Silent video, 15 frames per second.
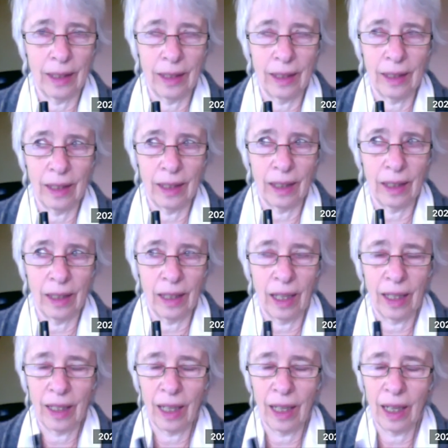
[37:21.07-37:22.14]

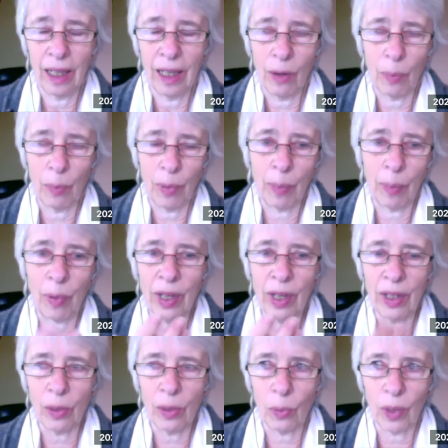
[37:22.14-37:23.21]
our
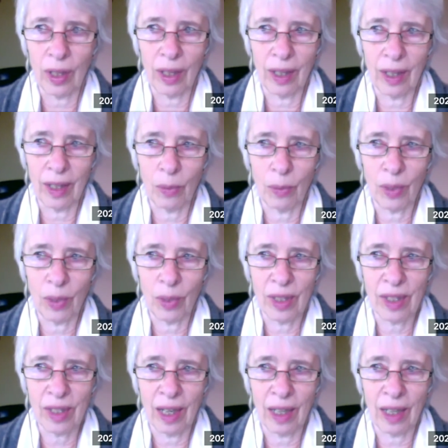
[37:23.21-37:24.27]
preparation, we
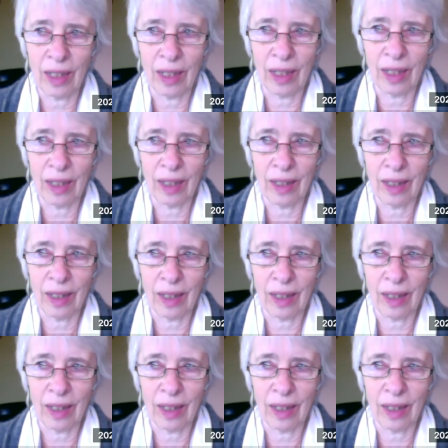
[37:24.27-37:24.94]
said that like